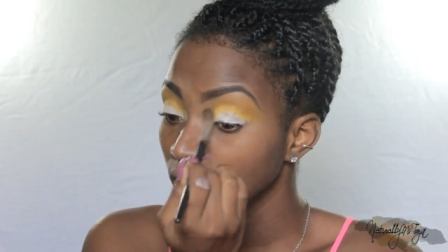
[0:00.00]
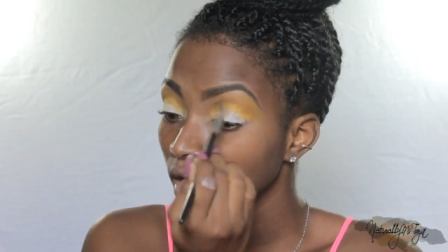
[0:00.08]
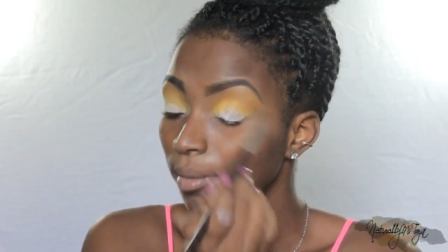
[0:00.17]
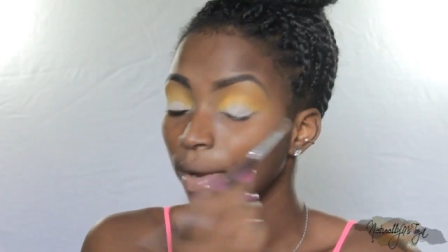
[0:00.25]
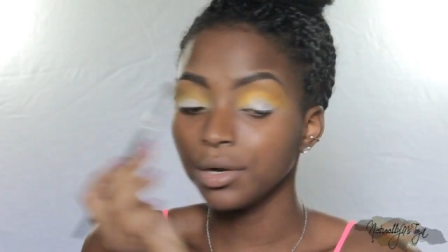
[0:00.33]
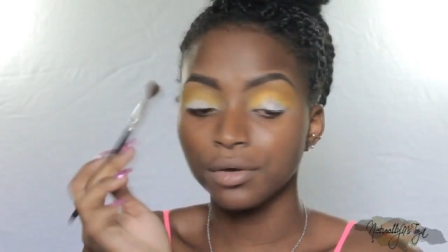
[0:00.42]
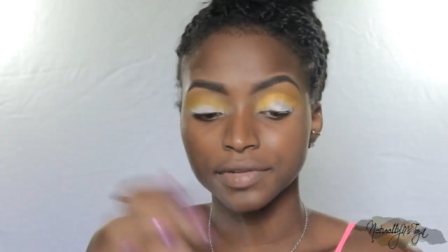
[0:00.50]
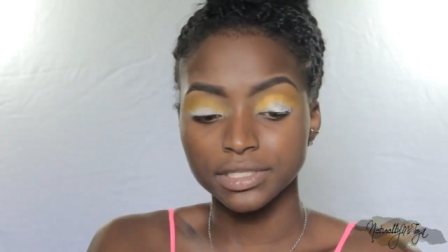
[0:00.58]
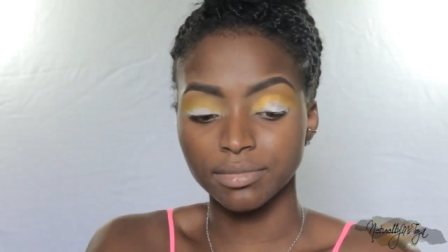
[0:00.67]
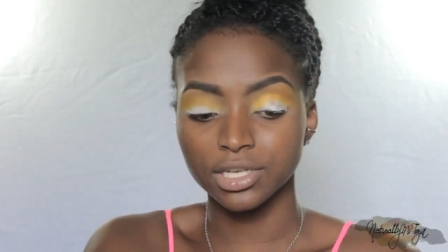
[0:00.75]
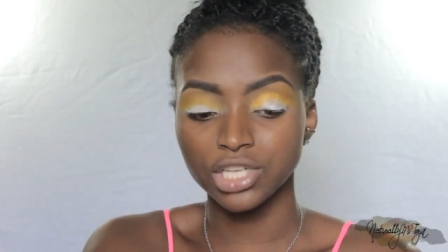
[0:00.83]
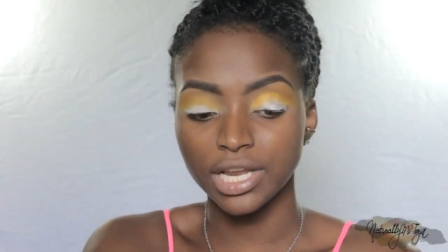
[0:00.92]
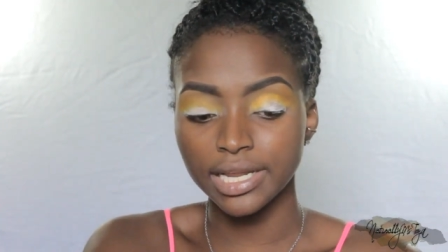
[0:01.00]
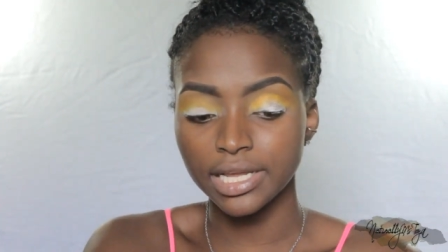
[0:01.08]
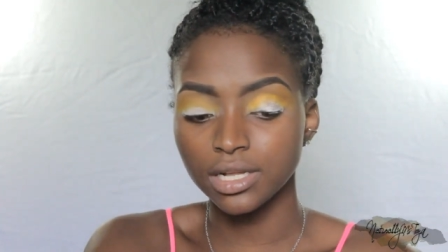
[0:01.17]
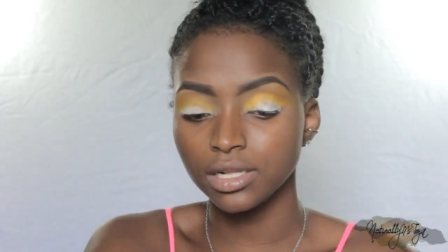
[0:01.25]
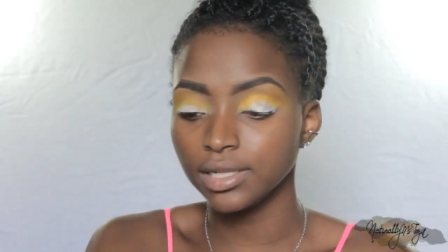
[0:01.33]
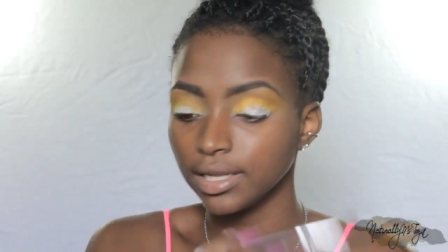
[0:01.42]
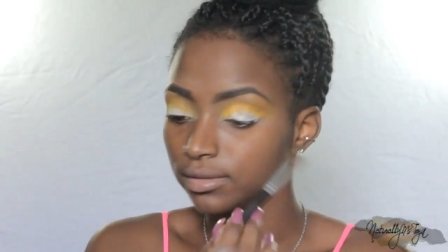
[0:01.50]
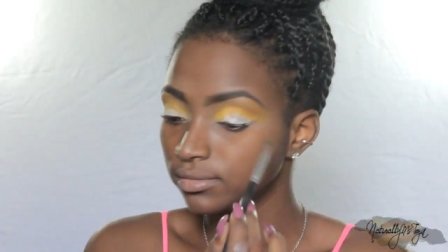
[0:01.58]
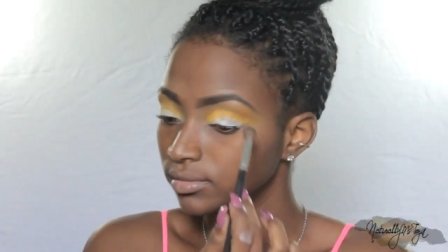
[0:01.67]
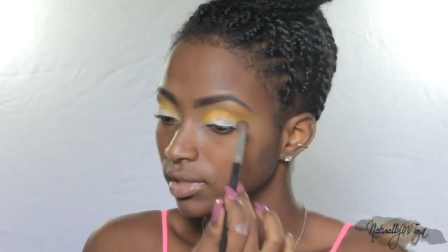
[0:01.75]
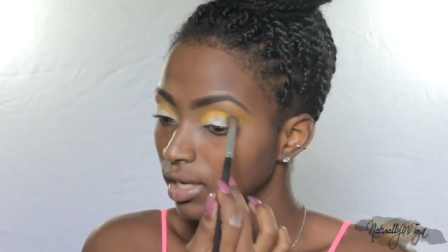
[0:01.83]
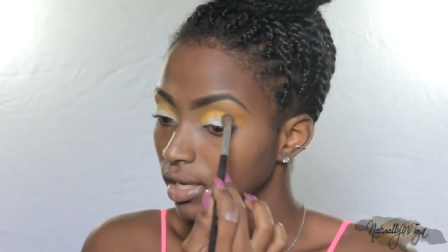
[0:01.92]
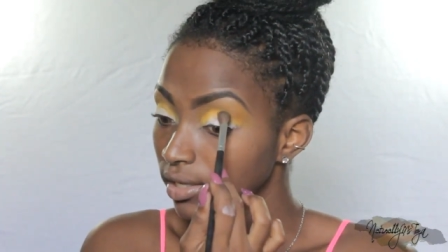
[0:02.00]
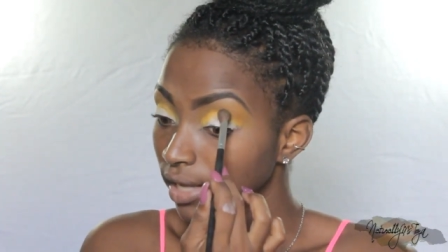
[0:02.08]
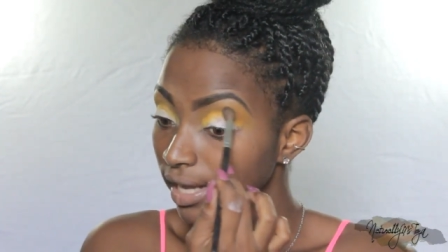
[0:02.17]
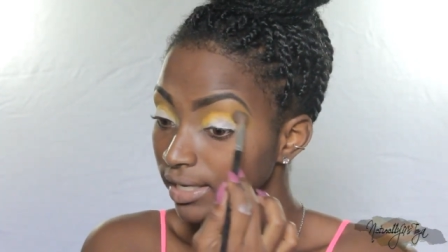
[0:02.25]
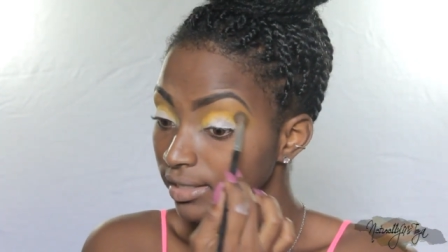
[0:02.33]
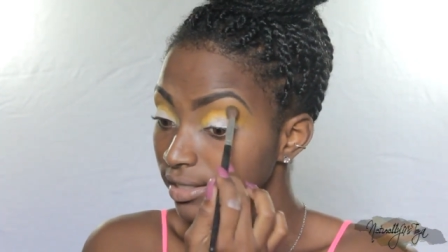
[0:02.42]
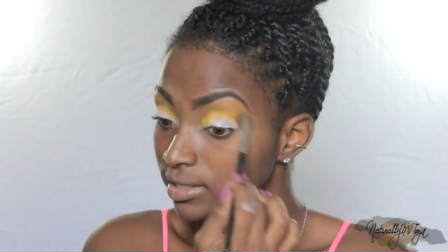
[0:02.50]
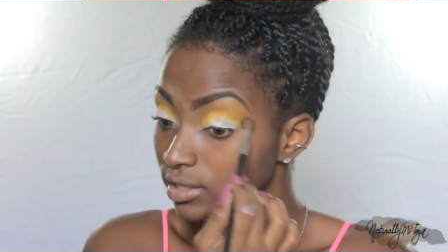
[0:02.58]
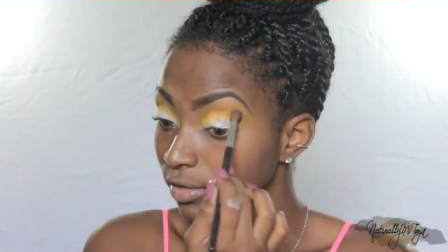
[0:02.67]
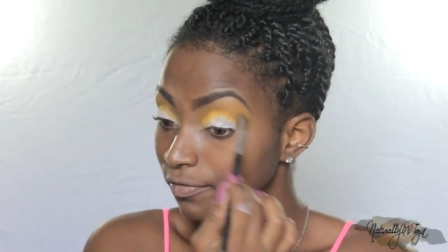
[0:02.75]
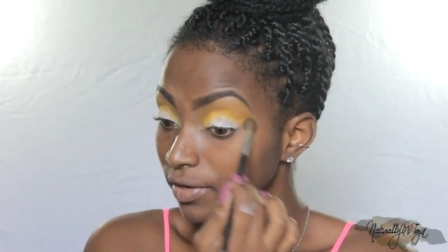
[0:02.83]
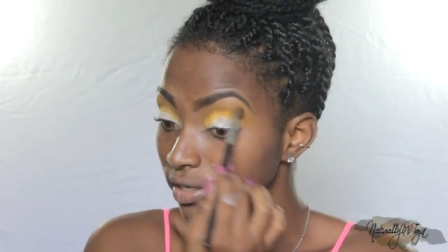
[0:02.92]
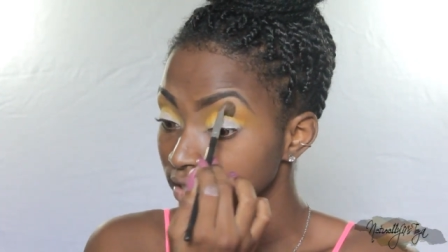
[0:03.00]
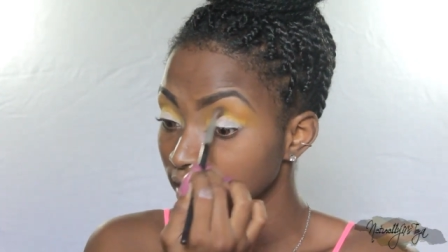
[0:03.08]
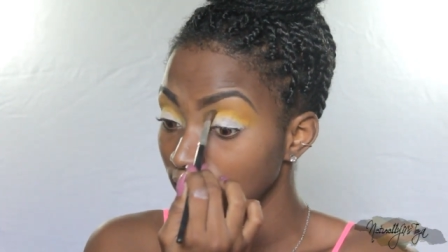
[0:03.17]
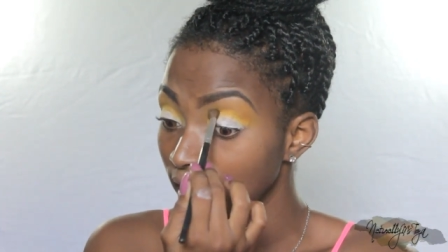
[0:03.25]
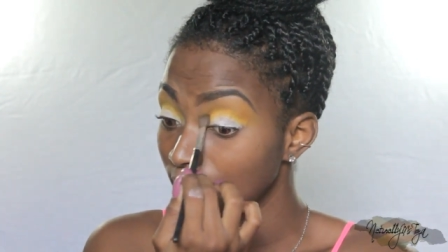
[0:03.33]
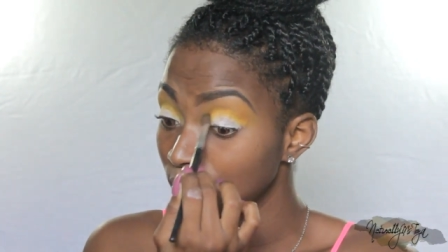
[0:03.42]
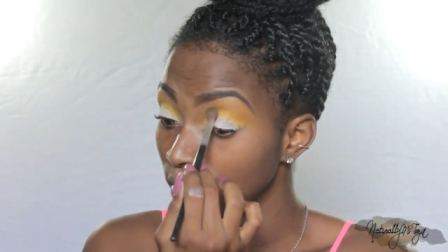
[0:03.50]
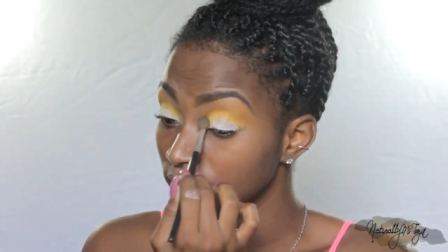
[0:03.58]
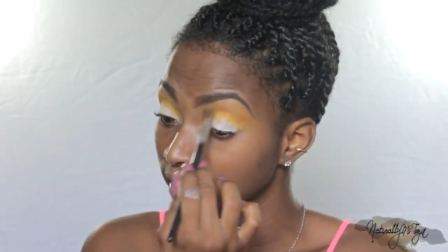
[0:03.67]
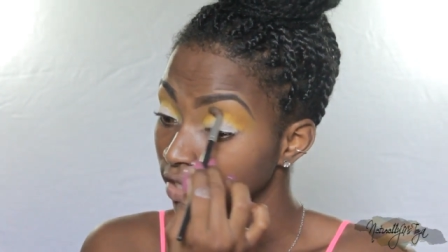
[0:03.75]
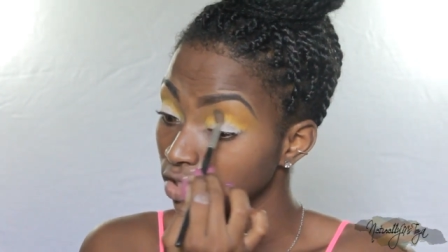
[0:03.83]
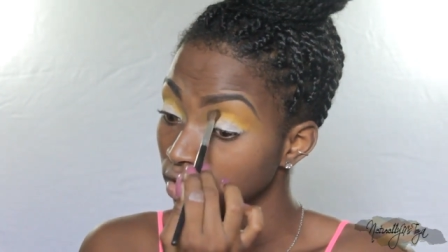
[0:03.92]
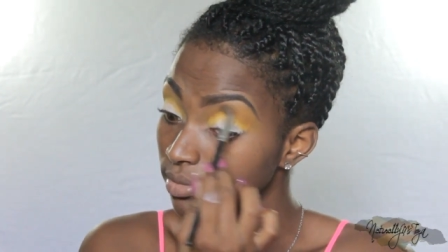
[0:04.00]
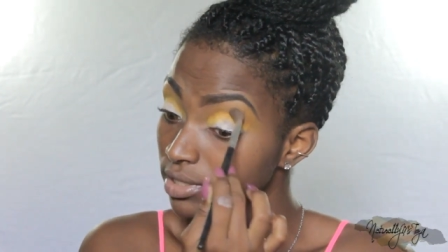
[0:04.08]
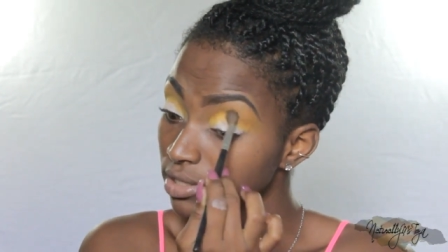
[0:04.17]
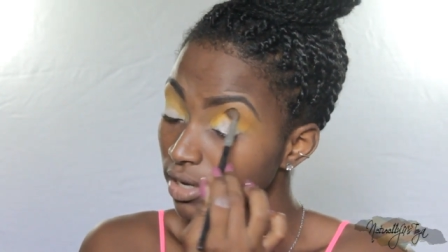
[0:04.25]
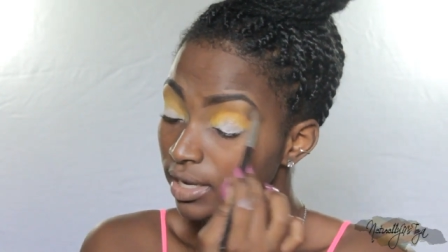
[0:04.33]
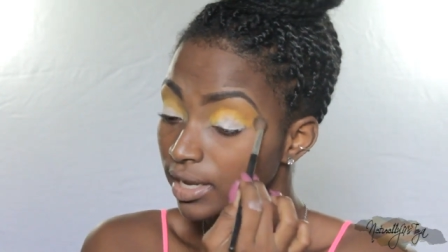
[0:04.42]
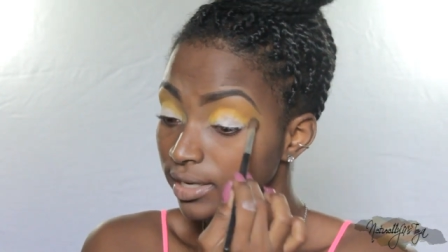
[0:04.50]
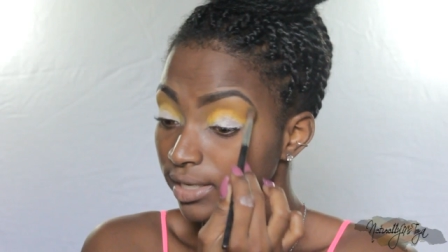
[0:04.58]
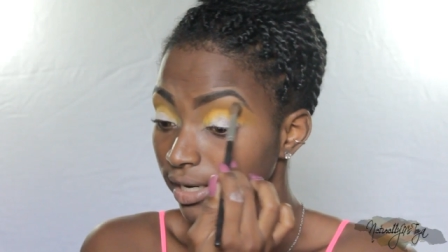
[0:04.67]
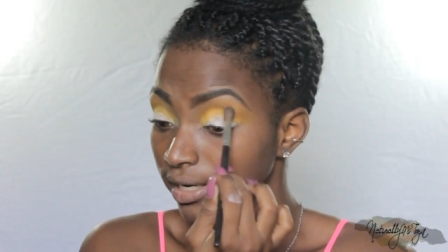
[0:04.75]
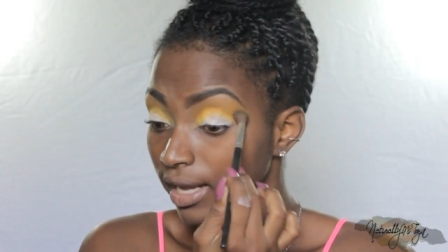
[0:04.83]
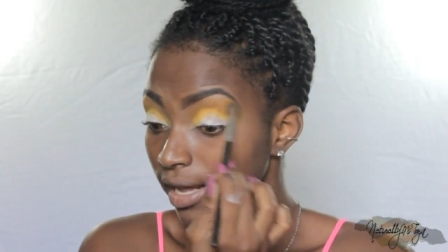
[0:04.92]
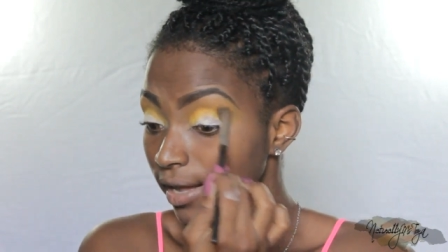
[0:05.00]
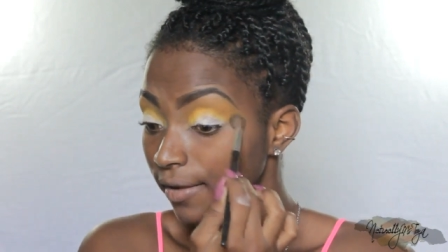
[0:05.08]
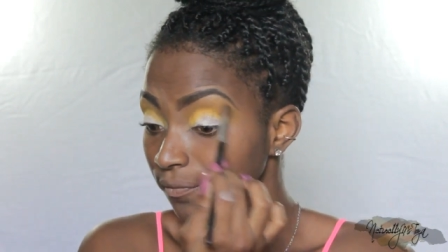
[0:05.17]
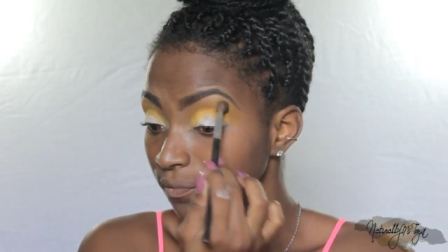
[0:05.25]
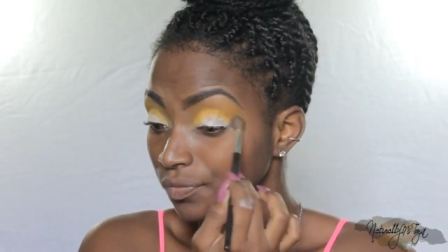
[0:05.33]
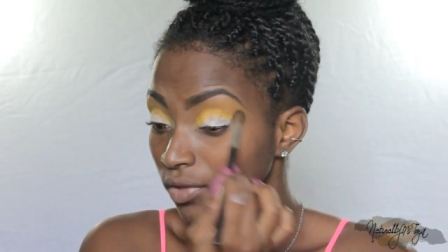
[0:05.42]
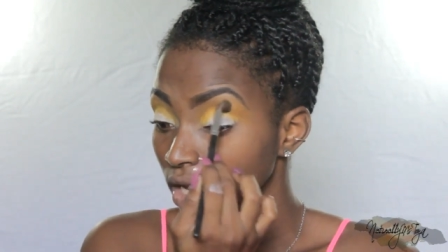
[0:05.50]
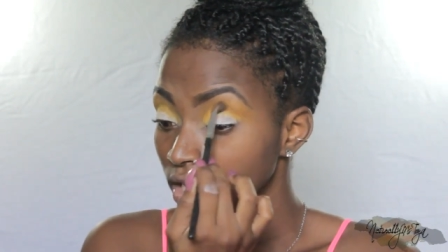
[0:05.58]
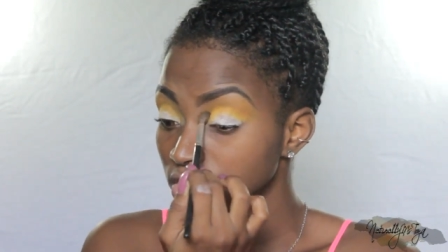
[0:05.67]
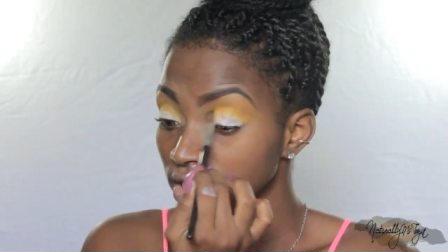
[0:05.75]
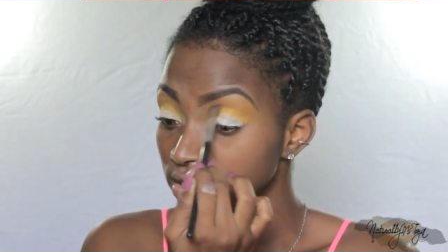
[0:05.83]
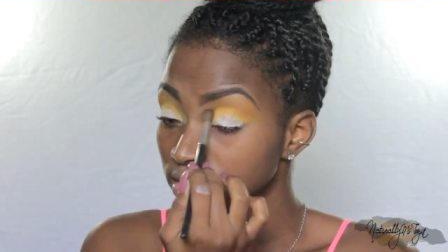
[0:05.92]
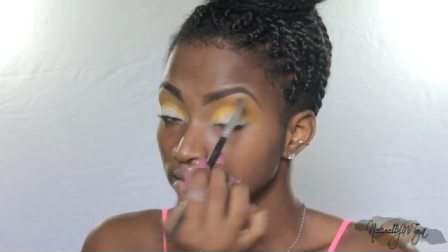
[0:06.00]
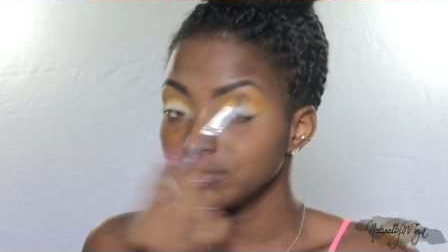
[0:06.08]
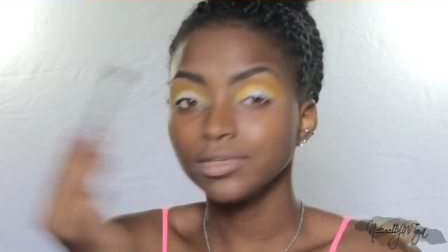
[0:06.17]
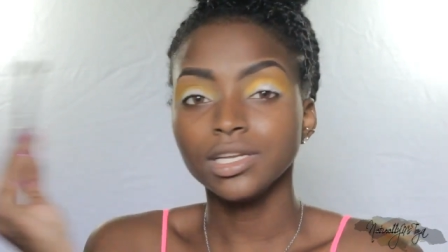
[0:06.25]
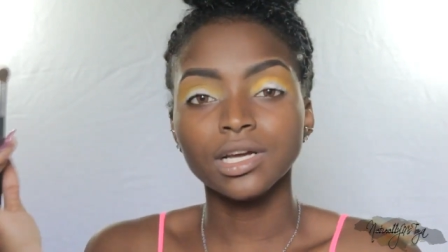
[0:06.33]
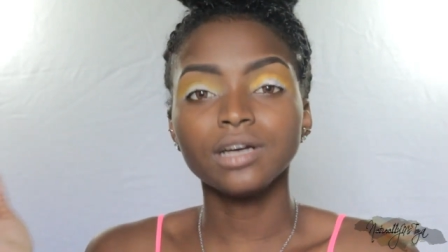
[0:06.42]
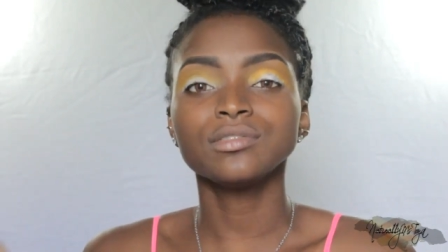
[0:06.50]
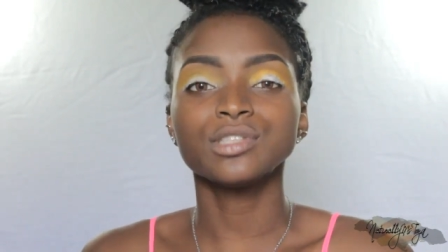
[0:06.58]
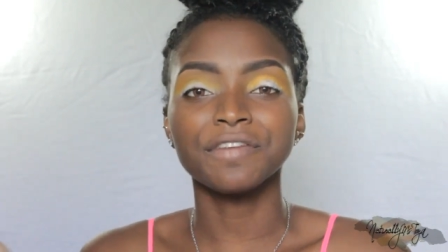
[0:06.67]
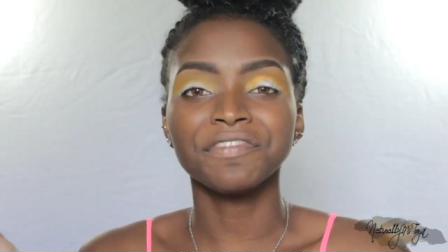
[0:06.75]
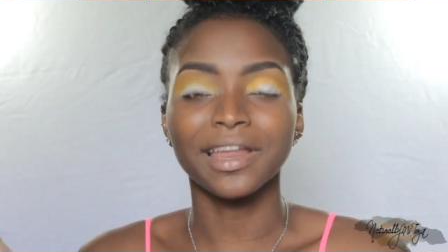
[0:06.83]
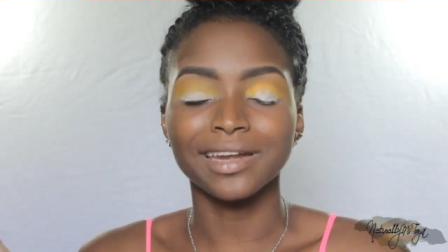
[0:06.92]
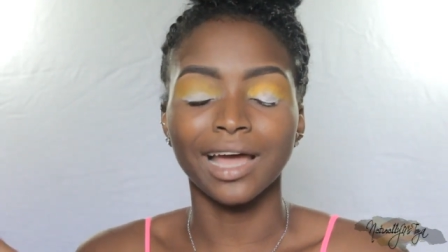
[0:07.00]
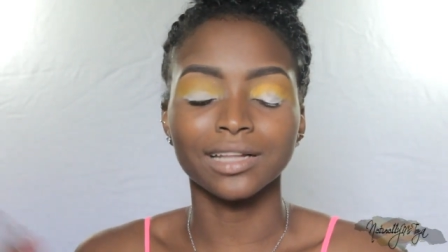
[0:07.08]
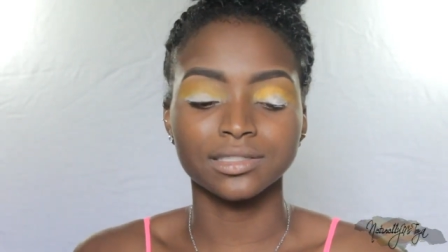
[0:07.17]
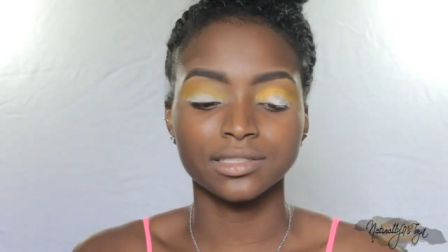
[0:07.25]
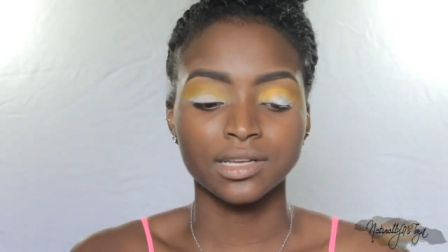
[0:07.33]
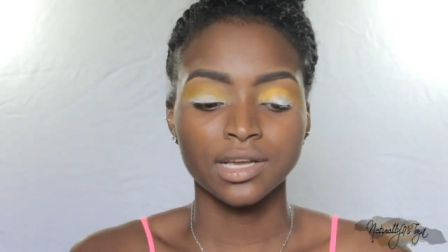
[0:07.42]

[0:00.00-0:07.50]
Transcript: come on over to my channel, and I did this look for this collab with NaturallyMsToya, just, you know, stuff like that.